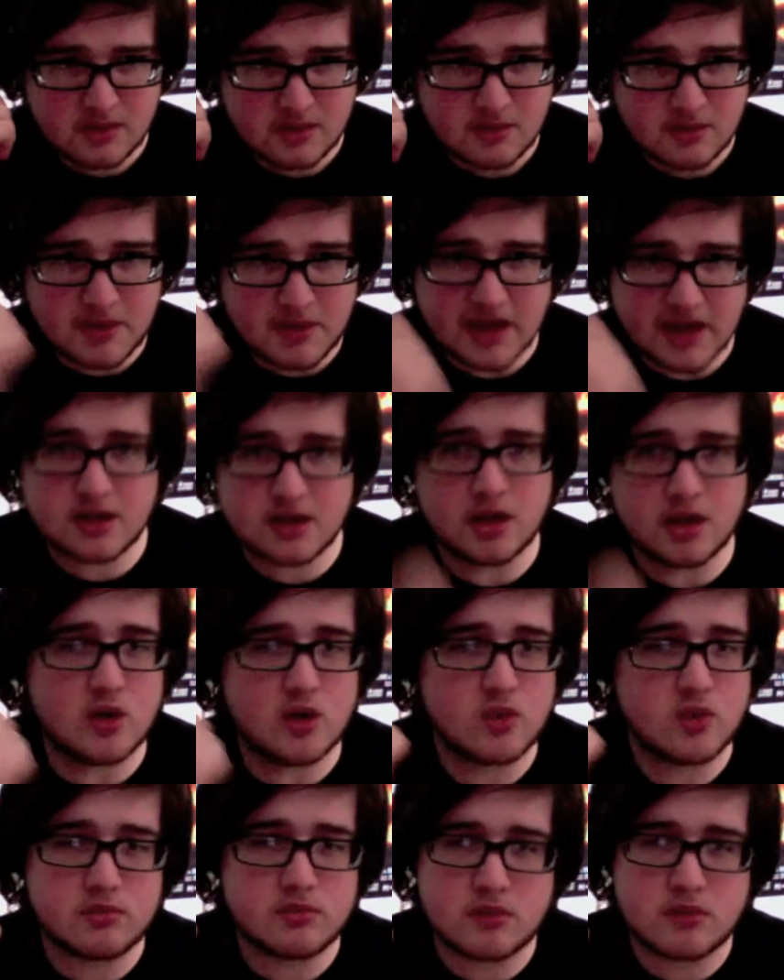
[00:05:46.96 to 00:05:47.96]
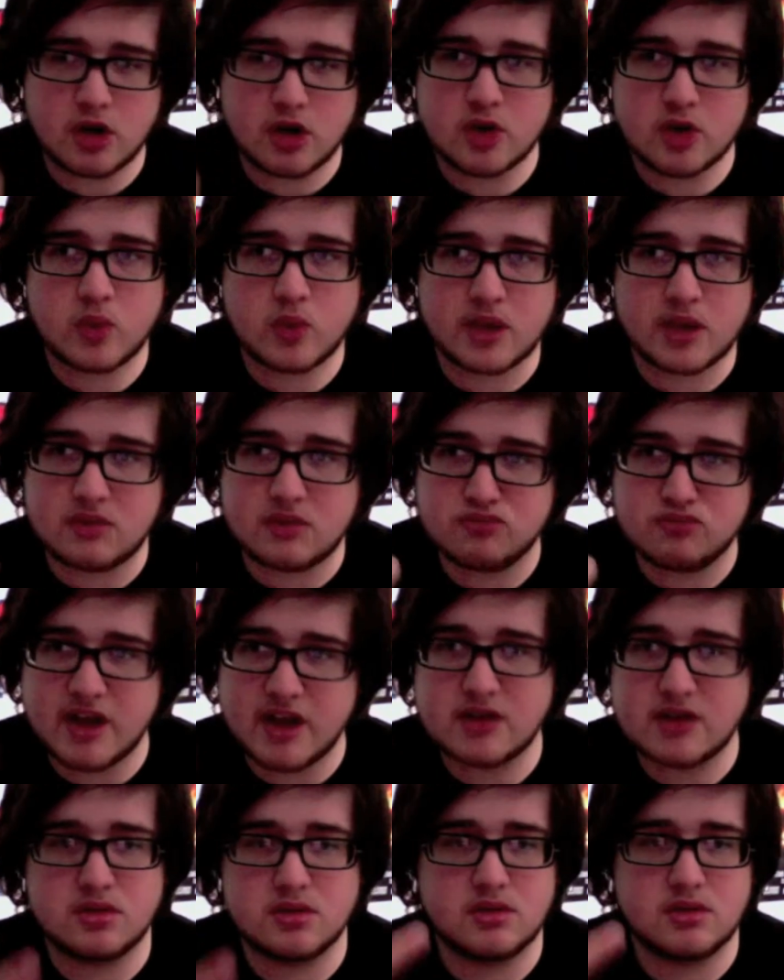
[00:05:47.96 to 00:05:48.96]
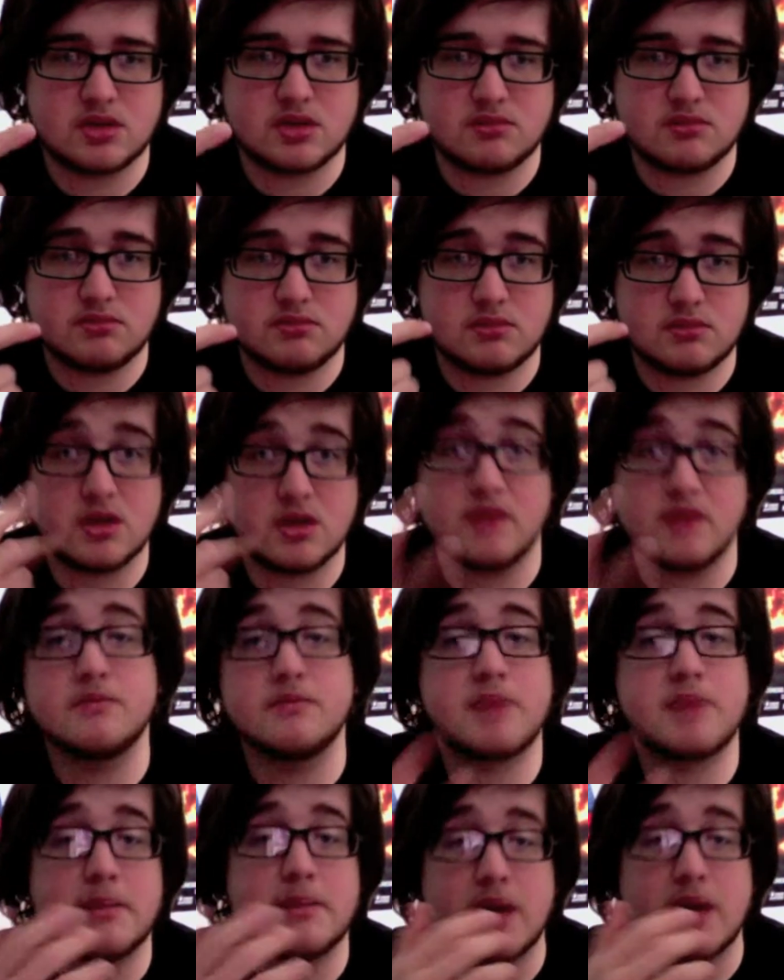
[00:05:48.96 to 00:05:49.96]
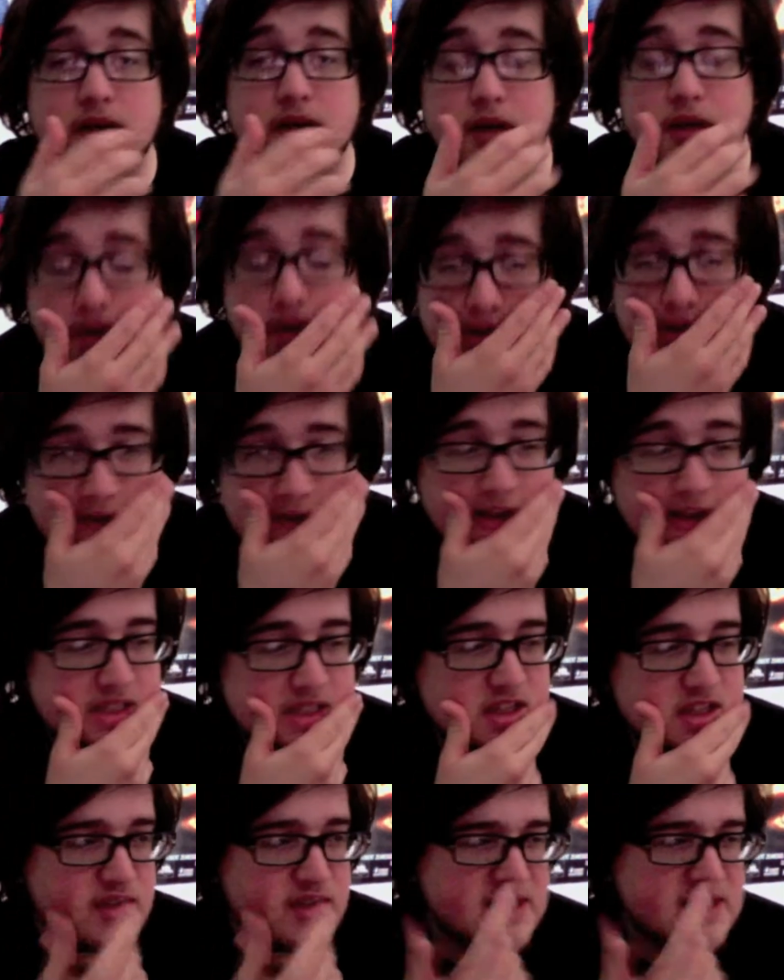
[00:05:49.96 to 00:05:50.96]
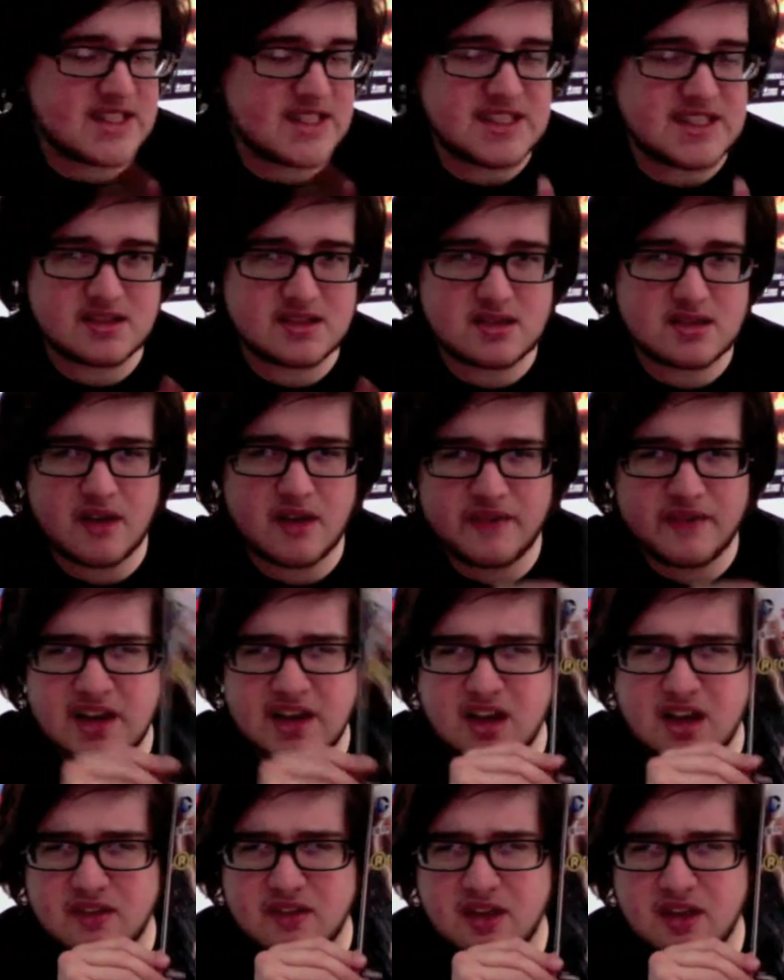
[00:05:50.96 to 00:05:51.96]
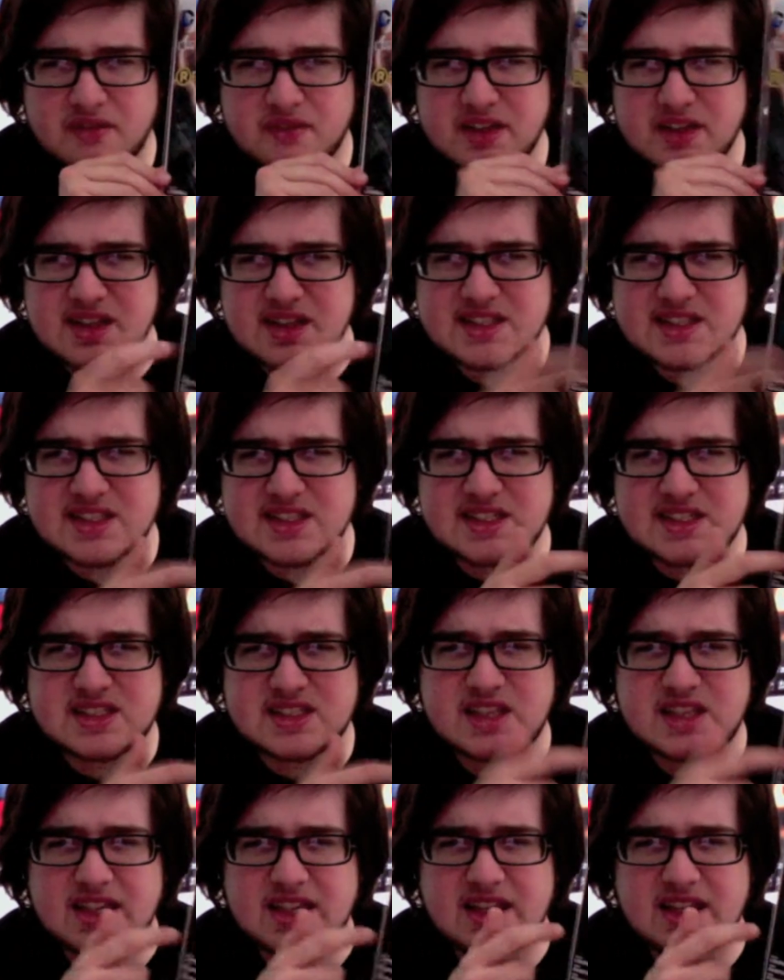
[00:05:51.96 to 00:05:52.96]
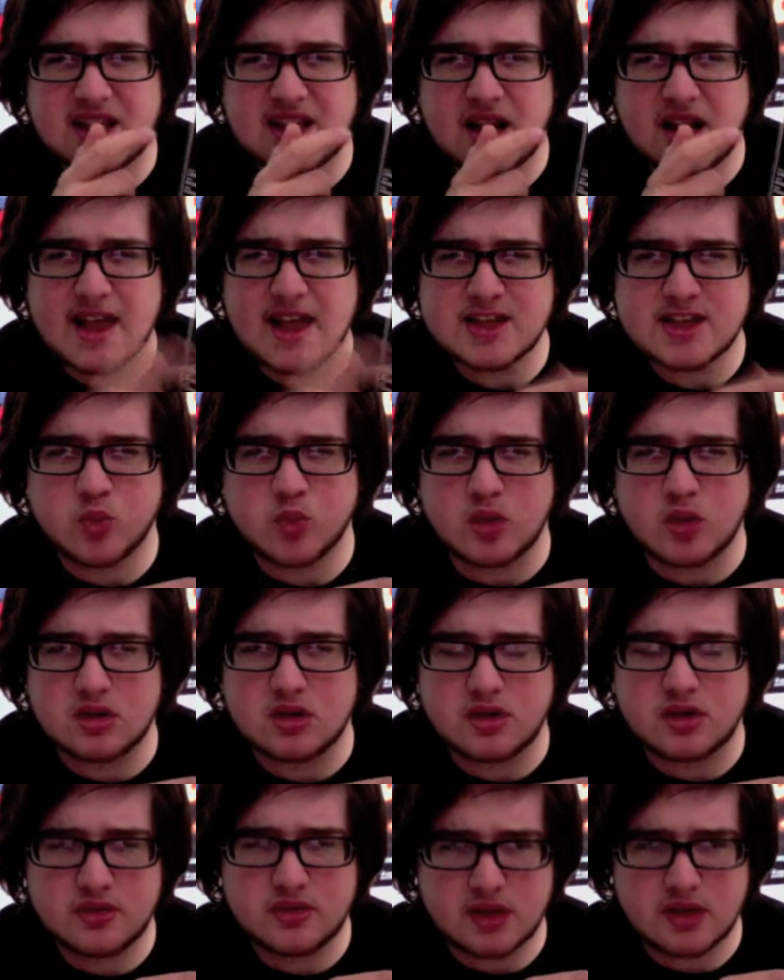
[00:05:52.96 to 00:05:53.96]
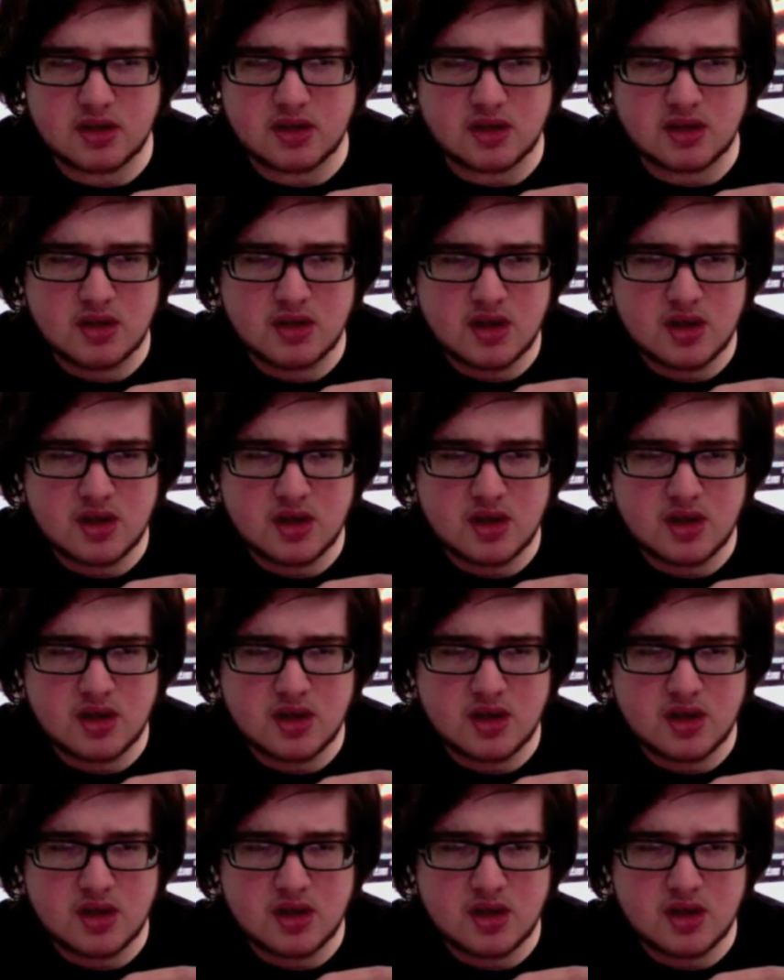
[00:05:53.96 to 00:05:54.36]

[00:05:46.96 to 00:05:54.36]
Batgirl, Nightwing, Red Hood, and in Batman. So I think this is the last one. I think.